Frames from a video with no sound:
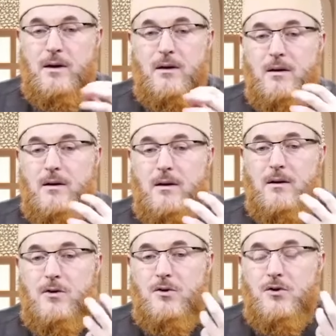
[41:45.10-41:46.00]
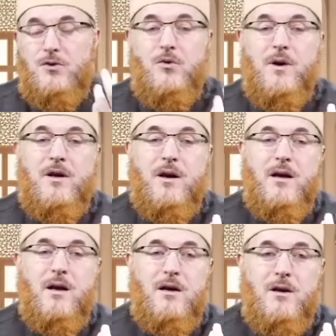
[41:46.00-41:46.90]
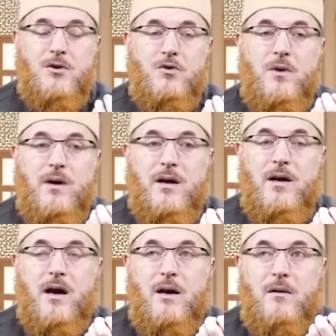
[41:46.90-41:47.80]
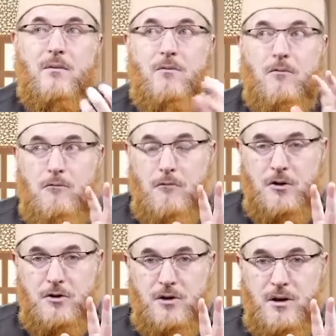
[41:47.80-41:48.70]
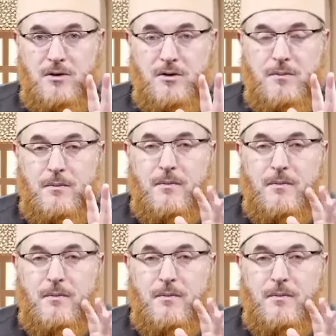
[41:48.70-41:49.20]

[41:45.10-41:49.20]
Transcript: he do the sacrifice on my behalf. Juwairia, watch this.